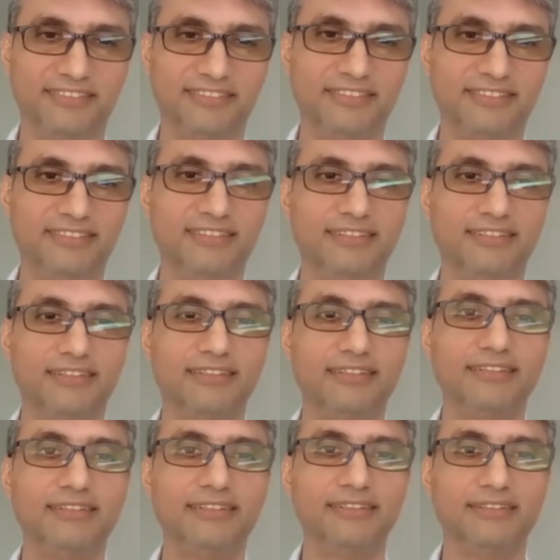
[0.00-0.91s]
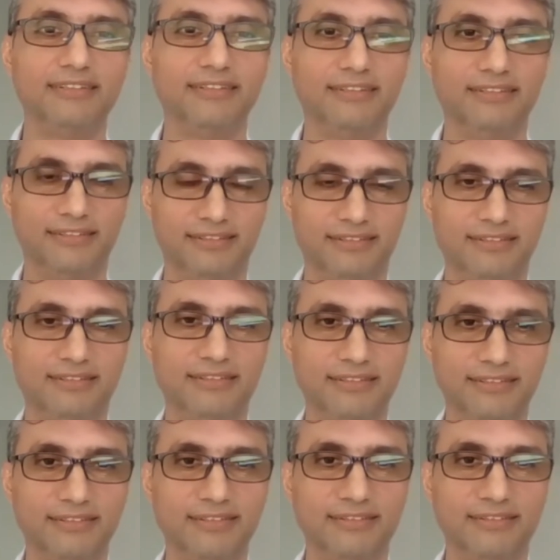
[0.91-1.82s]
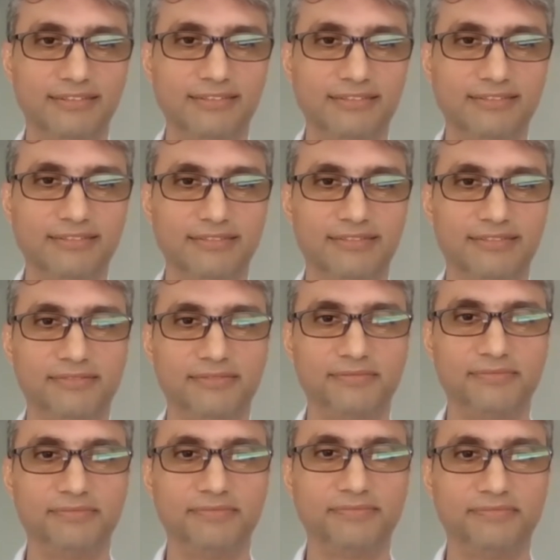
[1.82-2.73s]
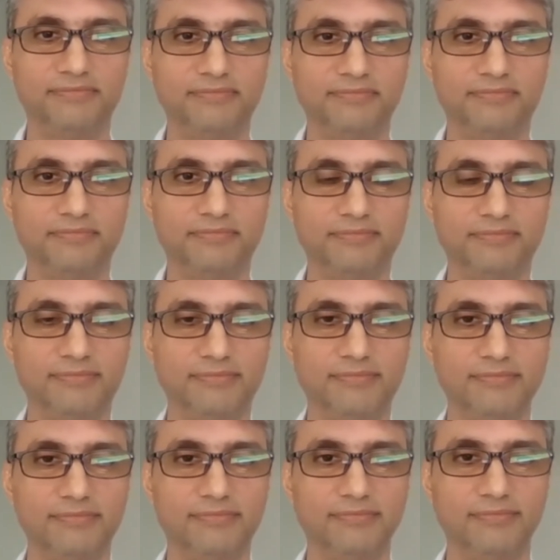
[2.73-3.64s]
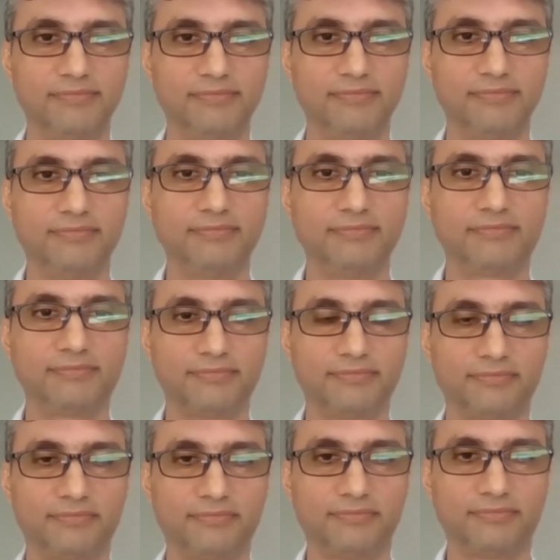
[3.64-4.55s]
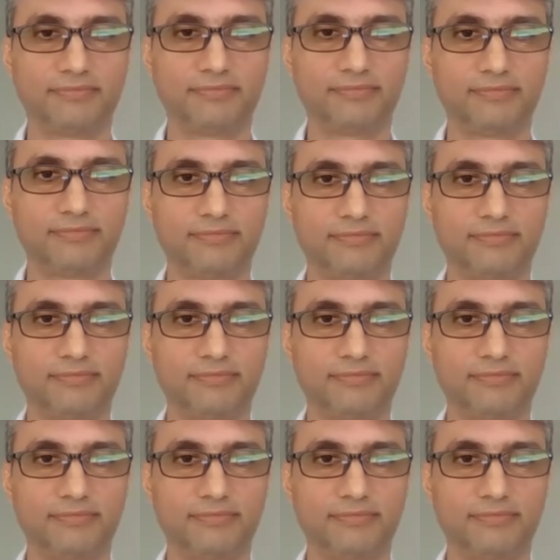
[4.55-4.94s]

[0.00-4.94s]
The person shown says nothing.